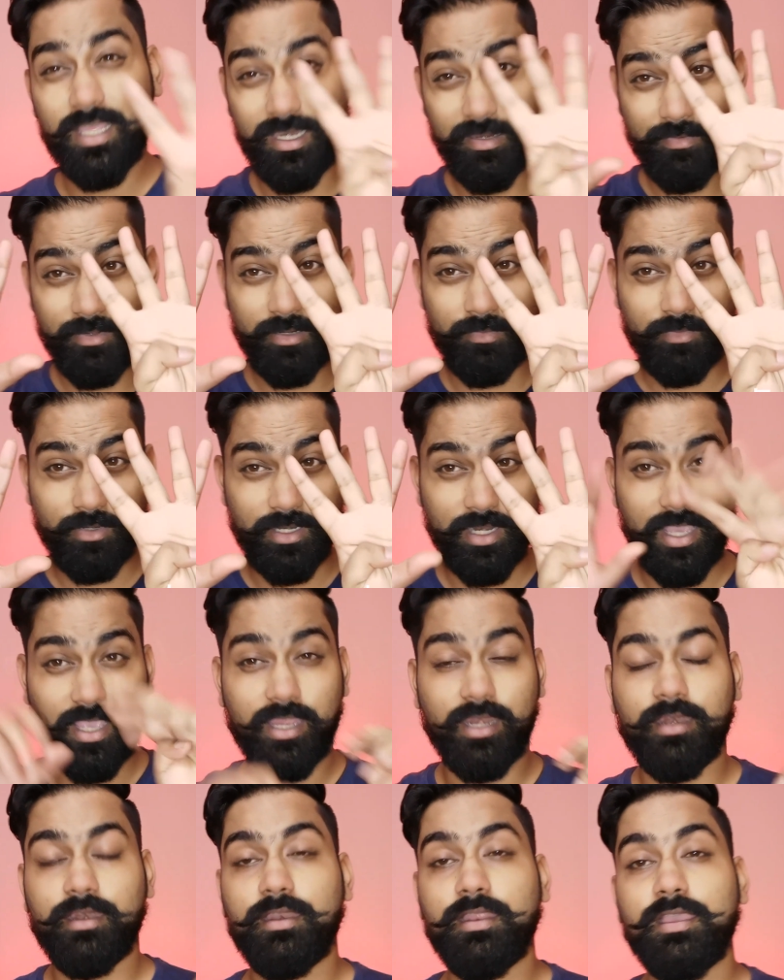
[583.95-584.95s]
Element number
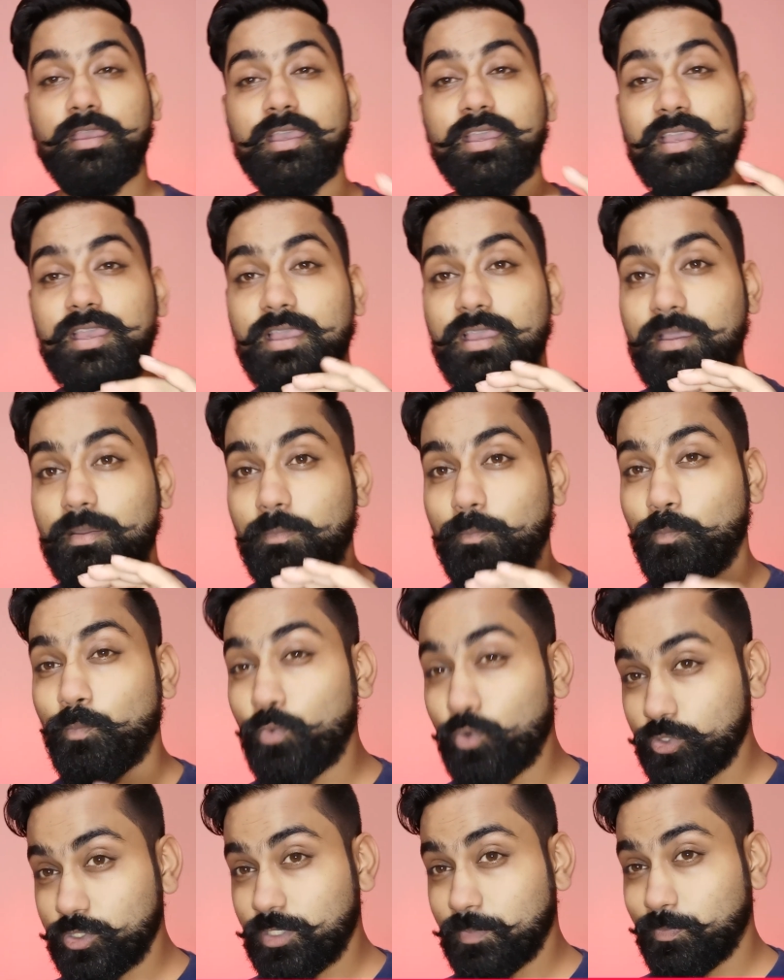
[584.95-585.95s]
nine,
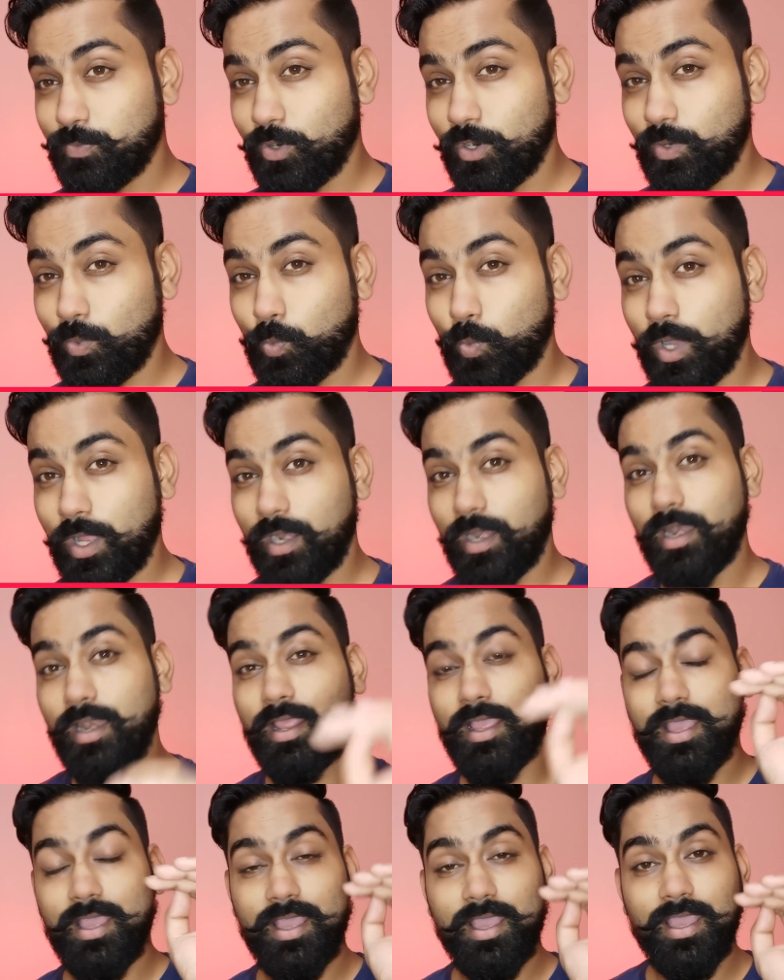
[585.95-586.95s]
most important one,
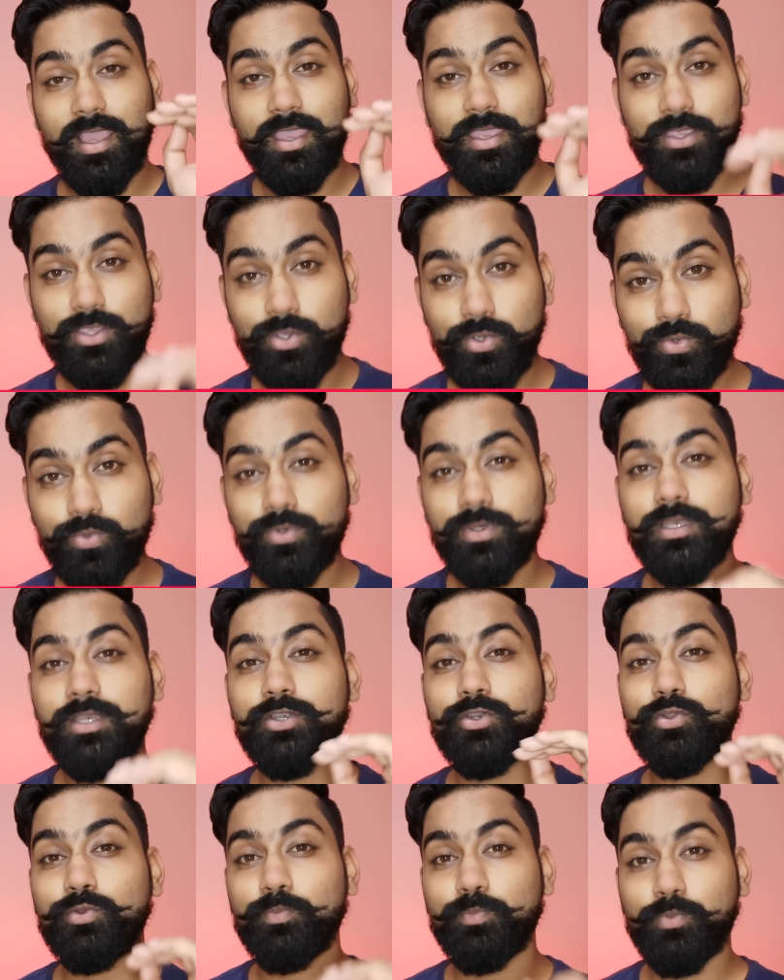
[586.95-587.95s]
you
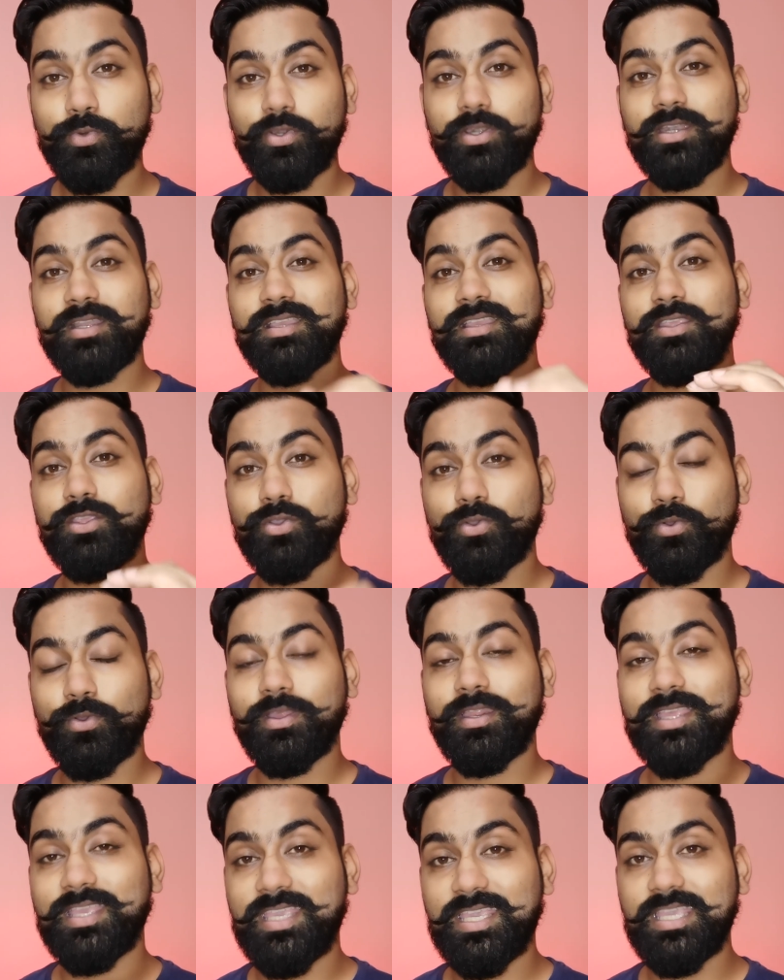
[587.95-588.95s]
need to put
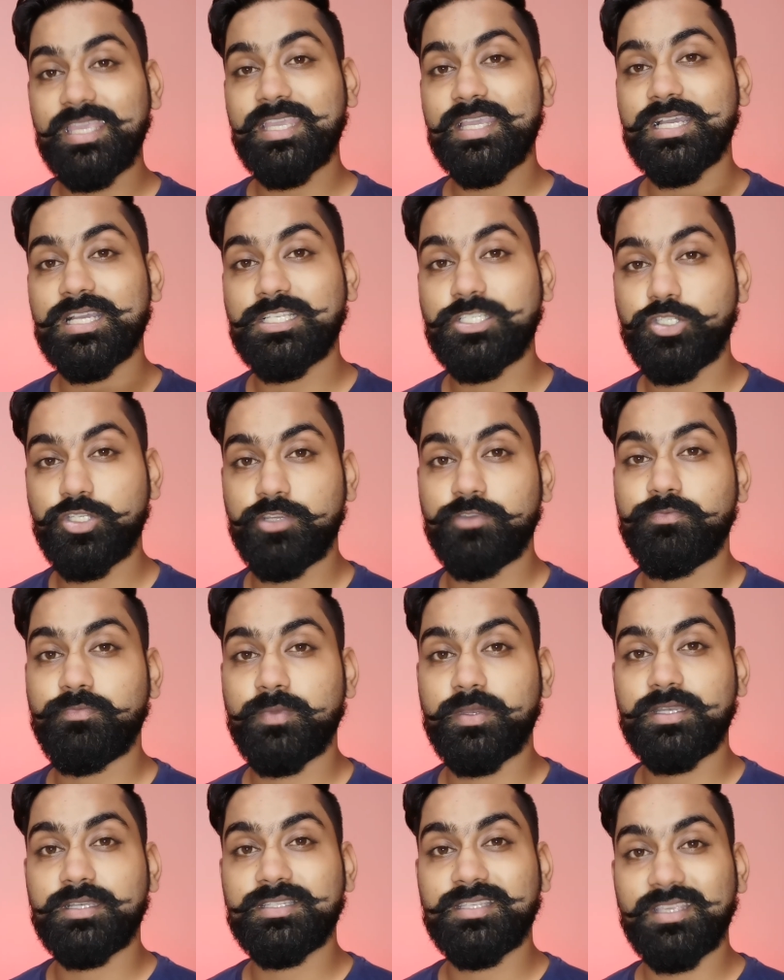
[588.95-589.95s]
your key
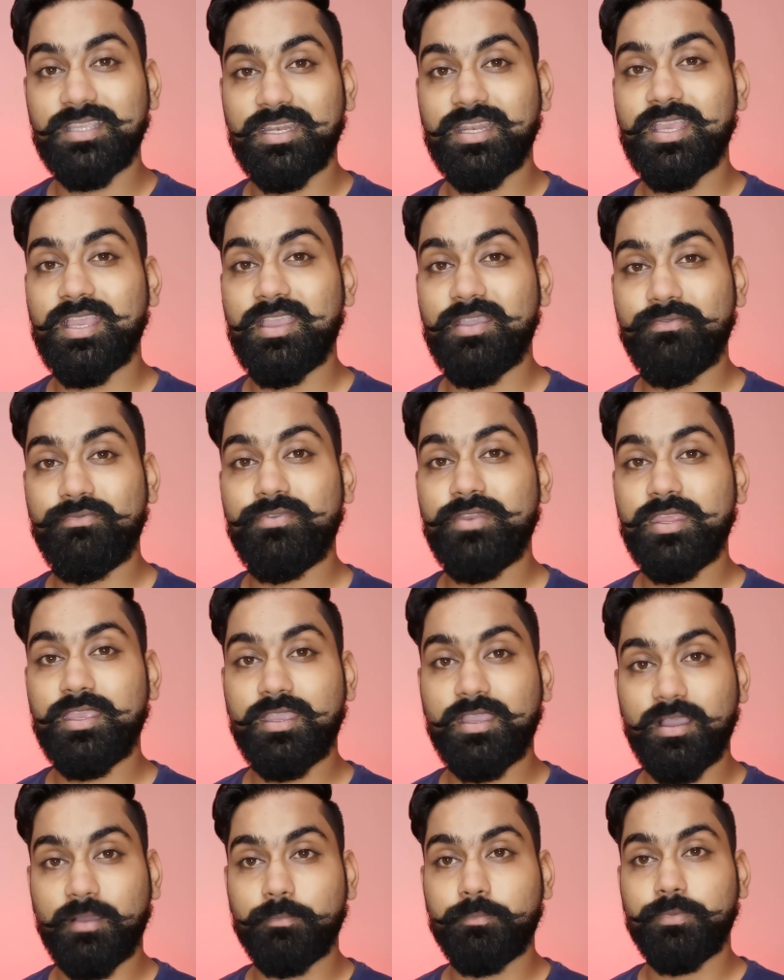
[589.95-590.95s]
achievements in every
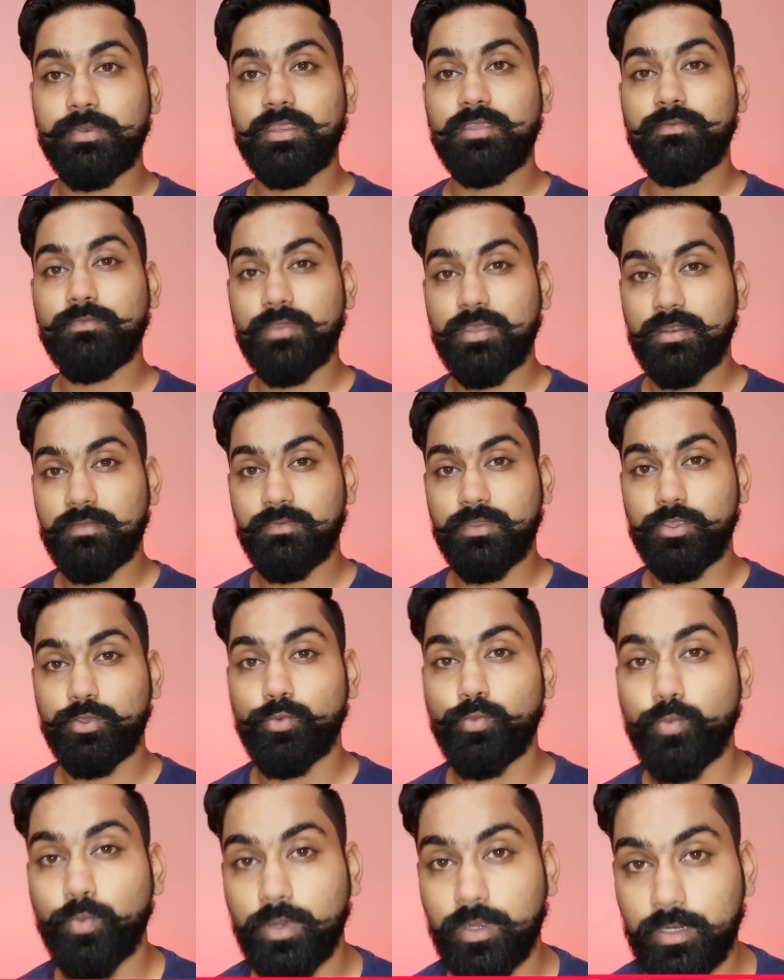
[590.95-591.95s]
company wherever
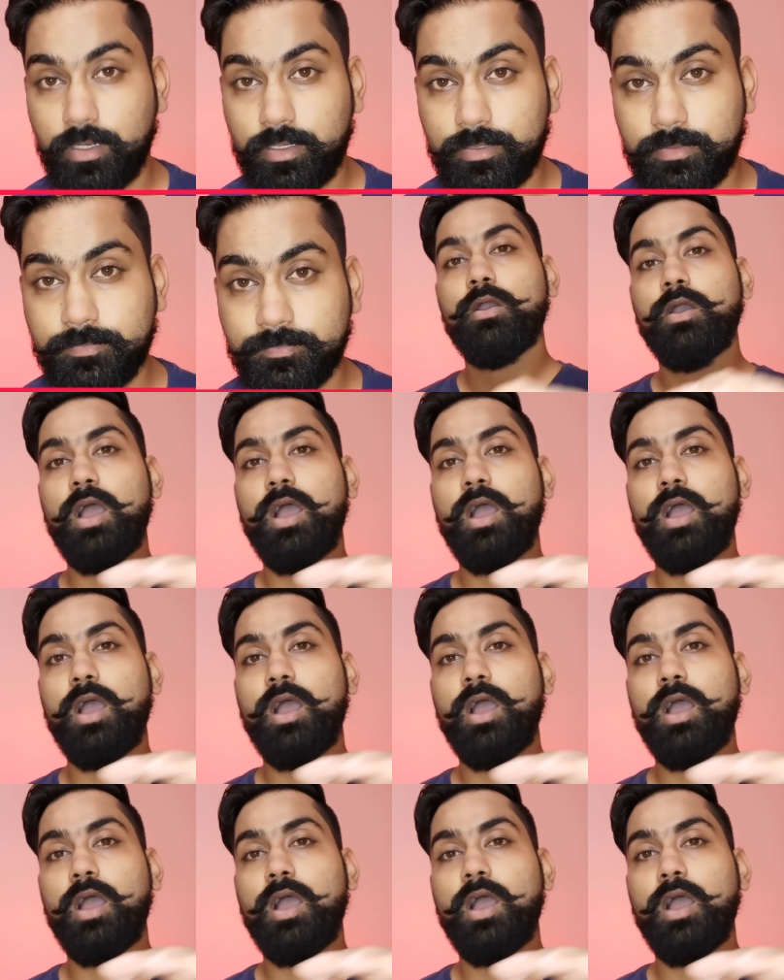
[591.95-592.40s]
you worked.